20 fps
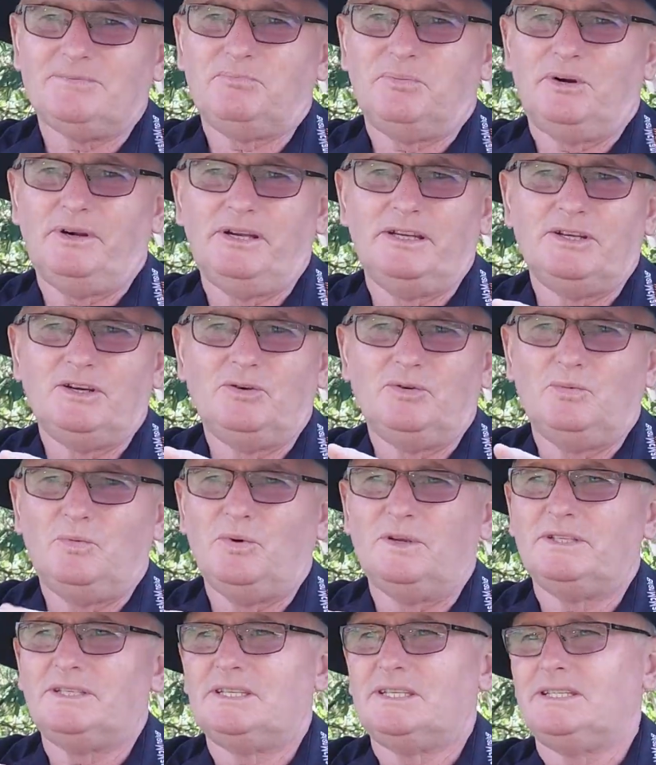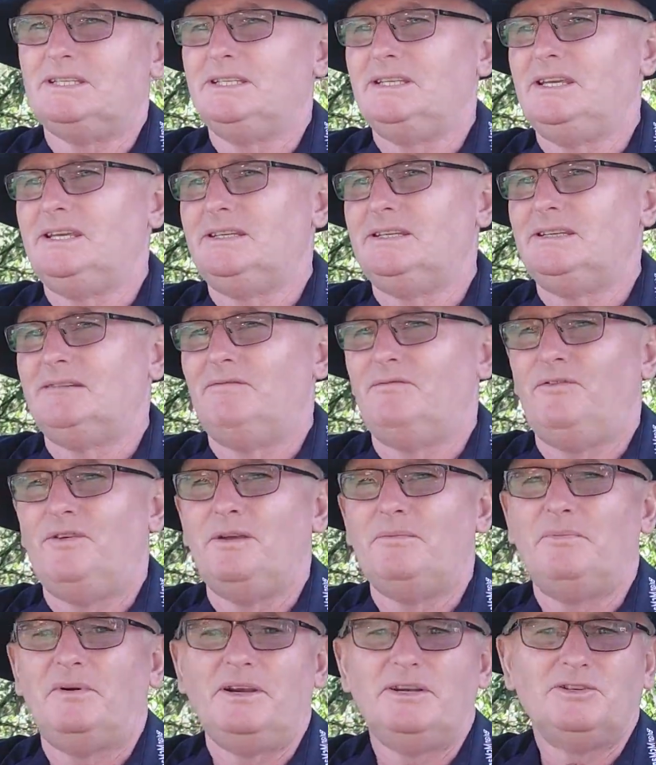pretty good. We're sitting at
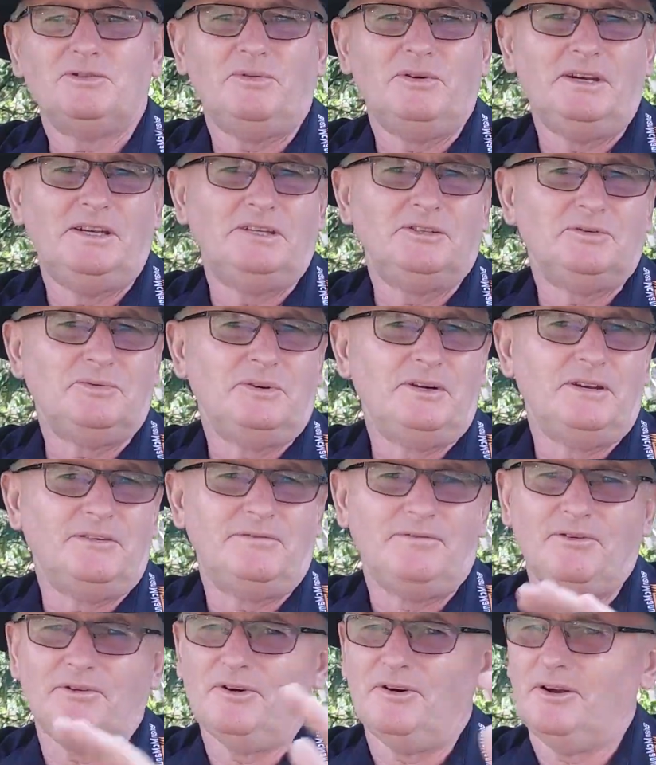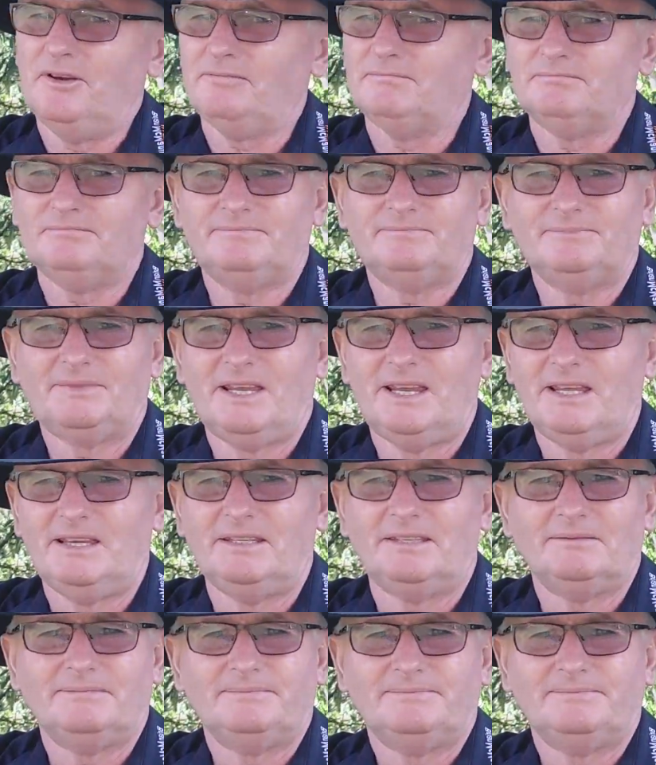February 2025. Hey,